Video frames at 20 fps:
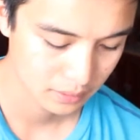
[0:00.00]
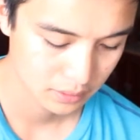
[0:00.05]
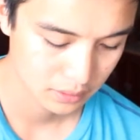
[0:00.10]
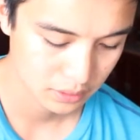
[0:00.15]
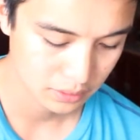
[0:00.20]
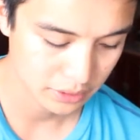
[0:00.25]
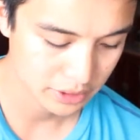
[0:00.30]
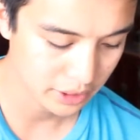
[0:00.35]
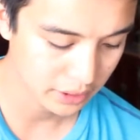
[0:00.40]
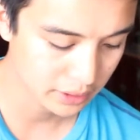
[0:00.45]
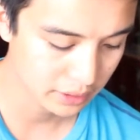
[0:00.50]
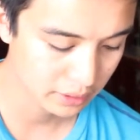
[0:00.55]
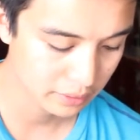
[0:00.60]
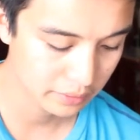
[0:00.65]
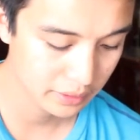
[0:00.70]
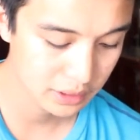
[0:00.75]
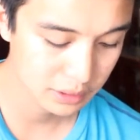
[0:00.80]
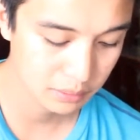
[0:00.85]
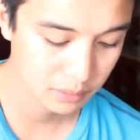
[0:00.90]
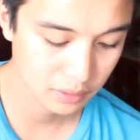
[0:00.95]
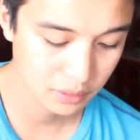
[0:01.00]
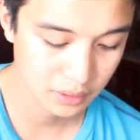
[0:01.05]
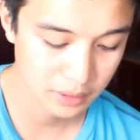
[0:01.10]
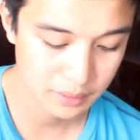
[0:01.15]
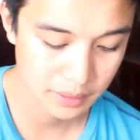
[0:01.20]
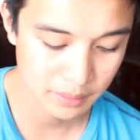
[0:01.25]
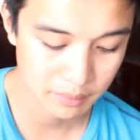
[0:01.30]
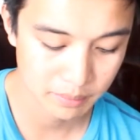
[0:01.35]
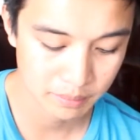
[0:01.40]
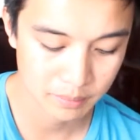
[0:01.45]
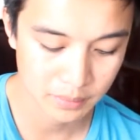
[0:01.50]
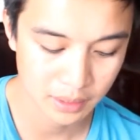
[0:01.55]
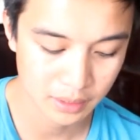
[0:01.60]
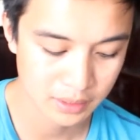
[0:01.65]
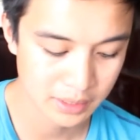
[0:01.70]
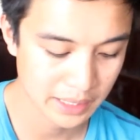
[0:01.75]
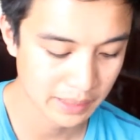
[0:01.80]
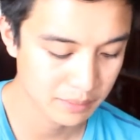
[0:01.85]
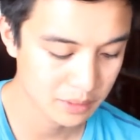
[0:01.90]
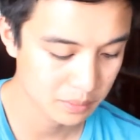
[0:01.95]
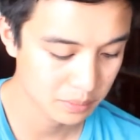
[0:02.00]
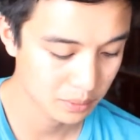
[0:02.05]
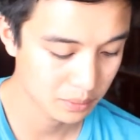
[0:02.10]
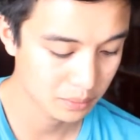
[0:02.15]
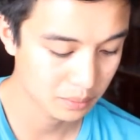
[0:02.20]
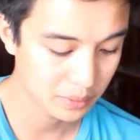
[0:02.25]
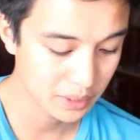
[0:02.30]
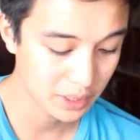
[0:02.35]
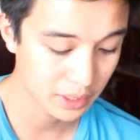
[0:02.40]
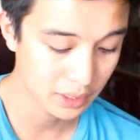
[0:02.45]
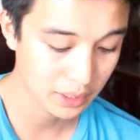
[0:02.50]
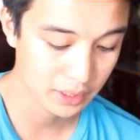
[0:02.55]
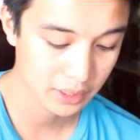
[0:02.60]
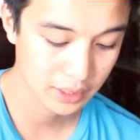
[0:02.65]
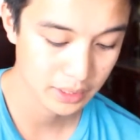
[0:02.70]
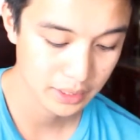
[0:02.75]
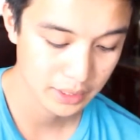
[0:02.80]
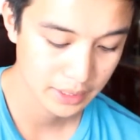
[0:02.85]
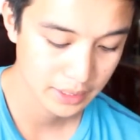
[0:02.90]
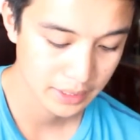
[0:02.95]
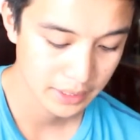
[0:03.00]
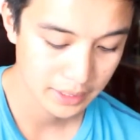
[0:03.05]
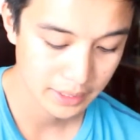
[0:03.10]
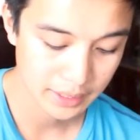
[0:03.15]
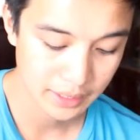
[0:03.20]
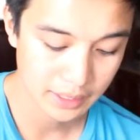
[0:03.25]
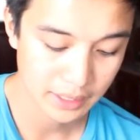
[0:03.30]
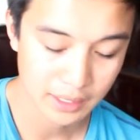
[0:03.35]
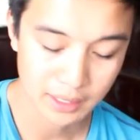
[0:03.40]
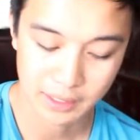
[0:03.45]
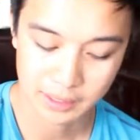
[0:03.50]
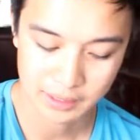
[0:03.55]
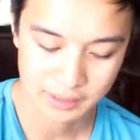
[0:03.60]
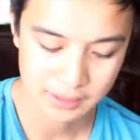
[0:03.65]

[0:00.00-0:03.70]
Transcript: So I checked it a reasonable amount of times per week, and like I